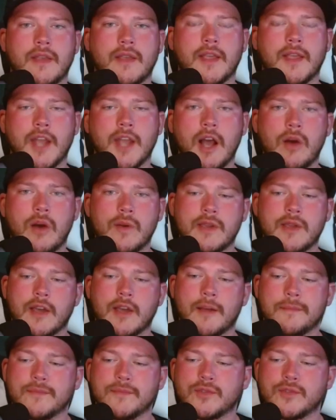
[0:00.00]
now we
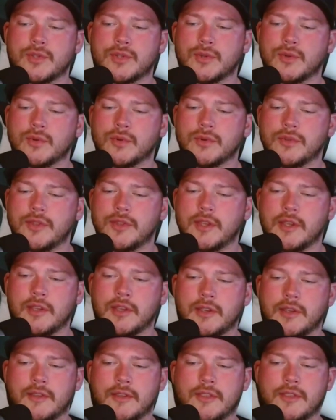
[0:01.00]
come to
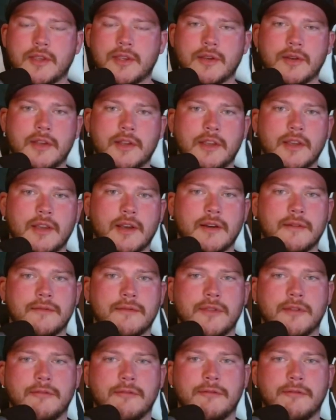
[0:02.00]
the theory of
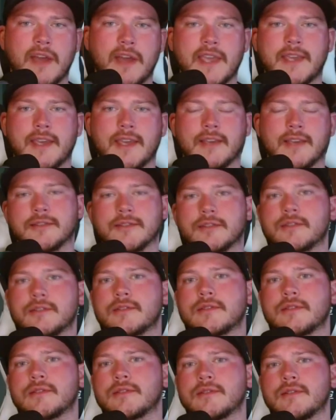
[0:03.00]
the
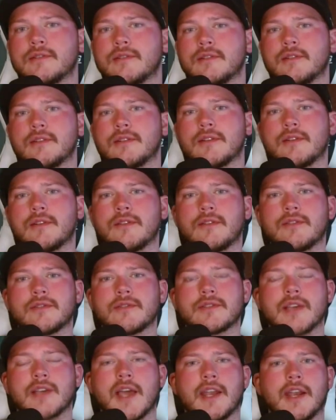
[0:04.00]
Vikings,
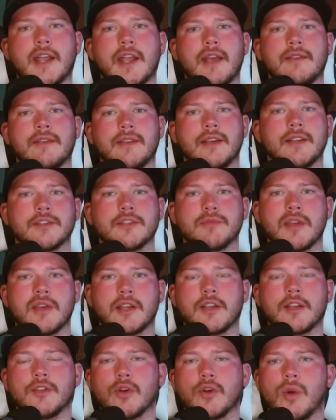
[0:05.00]
Scandinavians
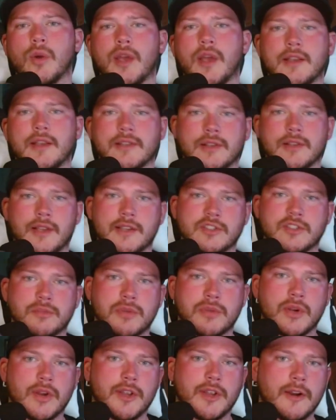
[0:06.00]
making their way into Lake
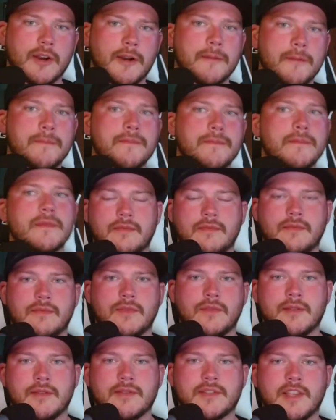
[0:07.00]
Superior,
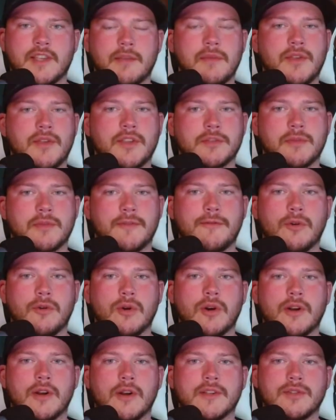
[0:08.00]
using the same methods
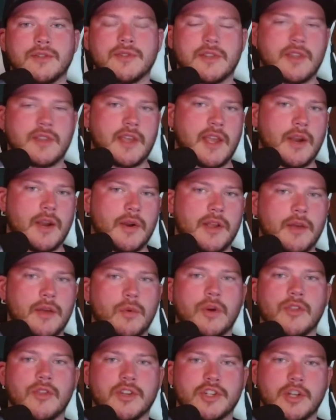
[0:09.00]
before as using the area
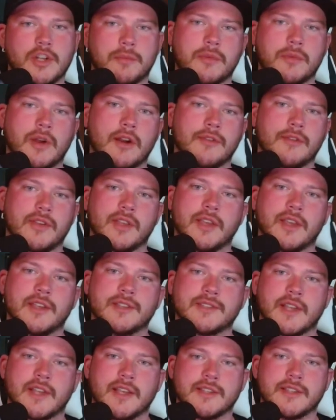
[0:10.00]
where the ship carving is
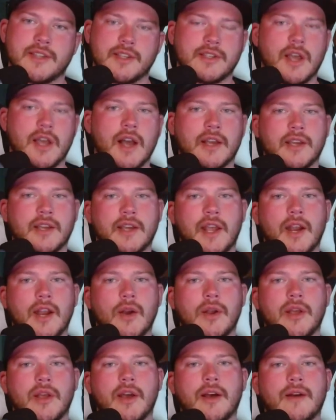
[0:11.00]
as a docking
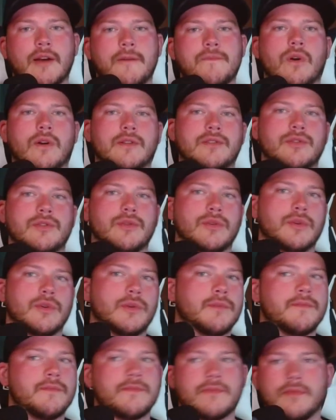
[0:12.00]
area
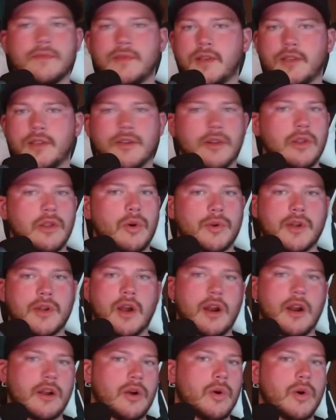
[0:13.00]
to either load
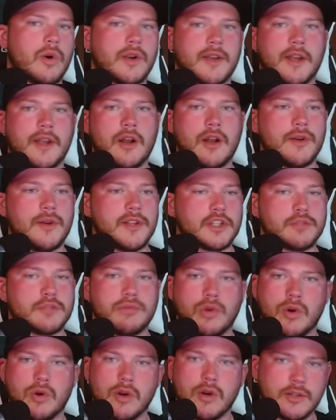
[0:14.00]
cargo or get out and
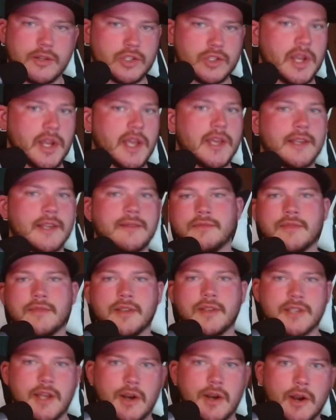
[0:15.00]
explore, trade,
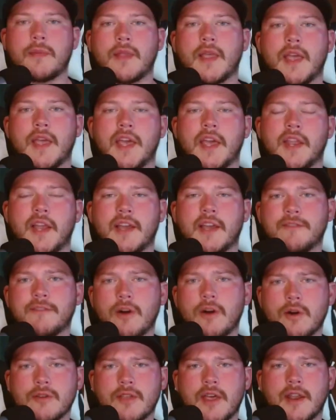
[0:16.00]
etc. And I had
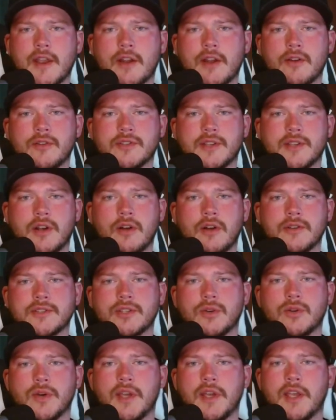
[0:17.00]
found that there is
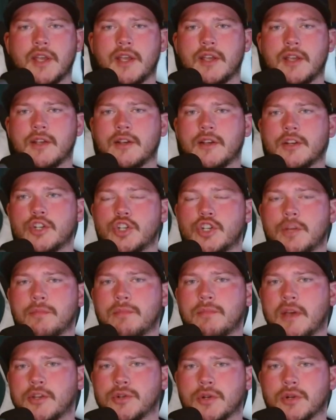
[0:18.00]
also a ship
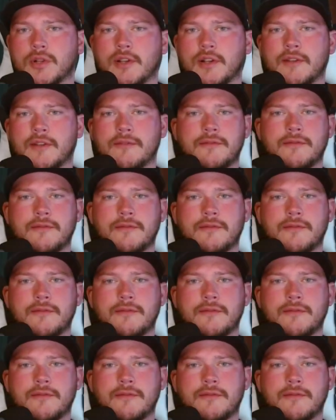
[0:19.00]
petroglyph